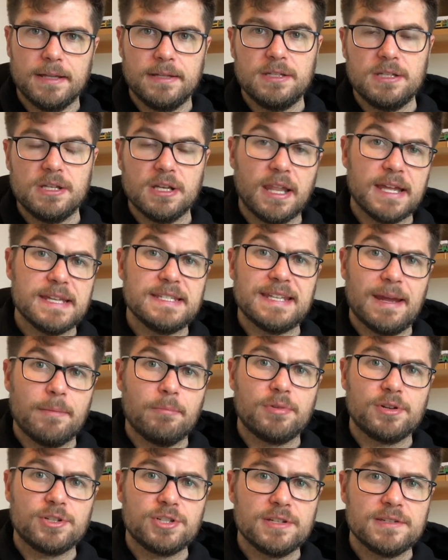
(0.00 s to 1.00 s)
light
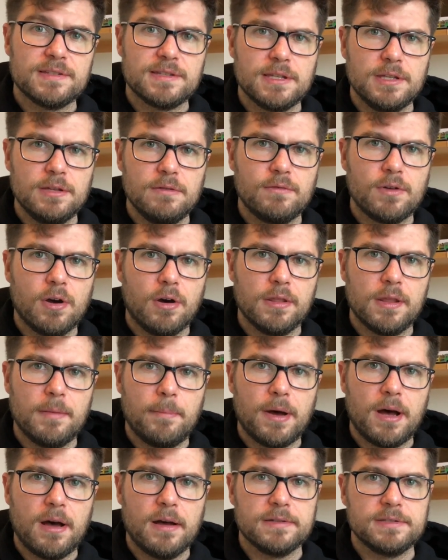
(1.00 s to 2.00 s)
temperatures that you've got on the
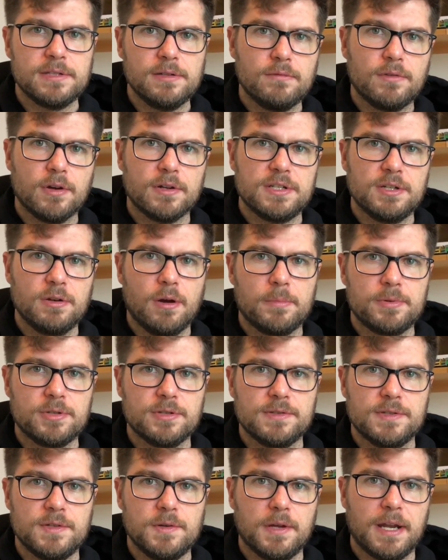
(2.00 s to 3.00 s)
bar. So you've got two
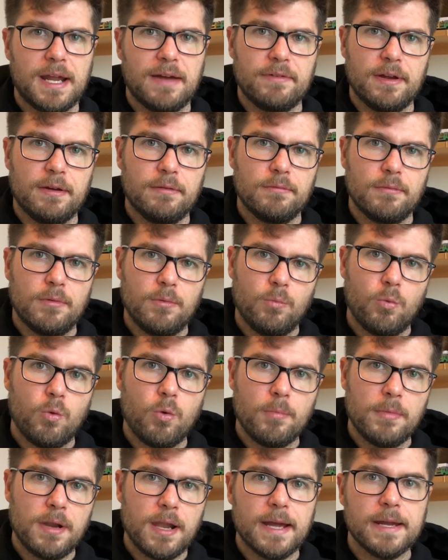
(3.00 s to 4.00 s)
options. You can have it
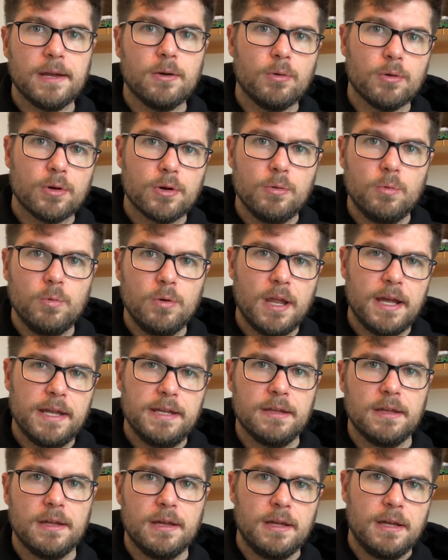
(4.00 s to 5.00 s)
warm light or cool
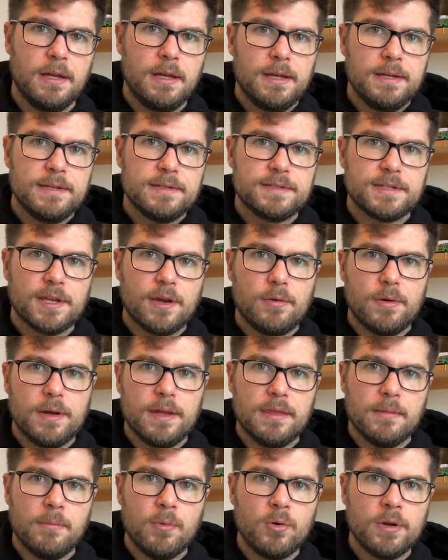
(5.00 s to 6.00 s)
light. So
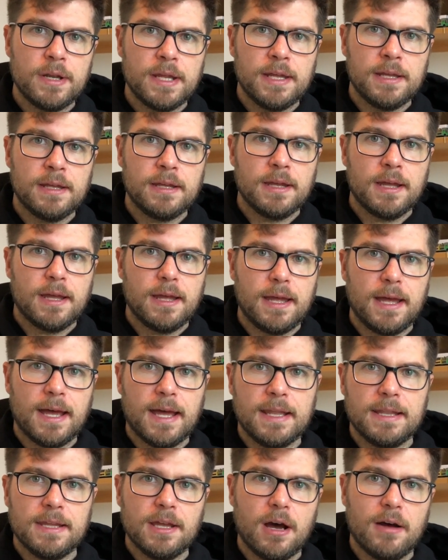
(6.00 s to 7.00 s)
in the morning
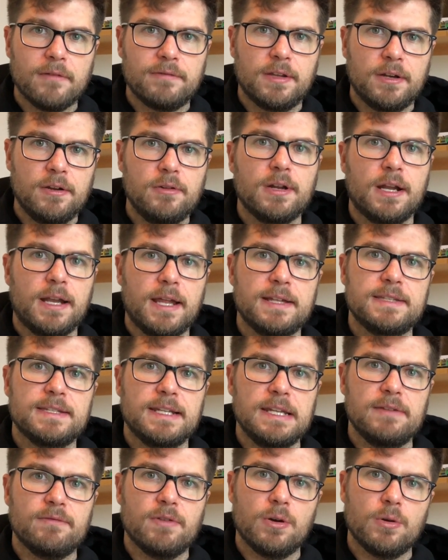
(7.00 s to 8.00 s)
and the afternoon, I like to
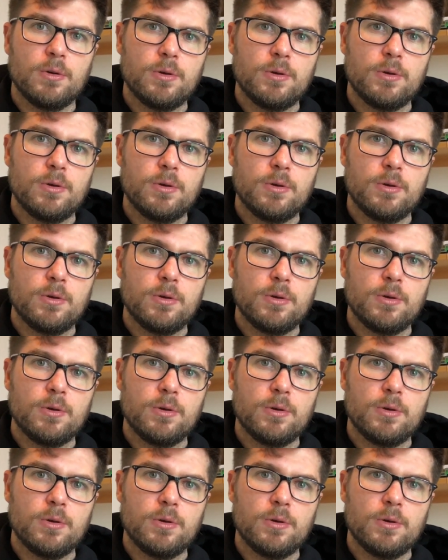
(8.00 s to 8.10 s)
leave it on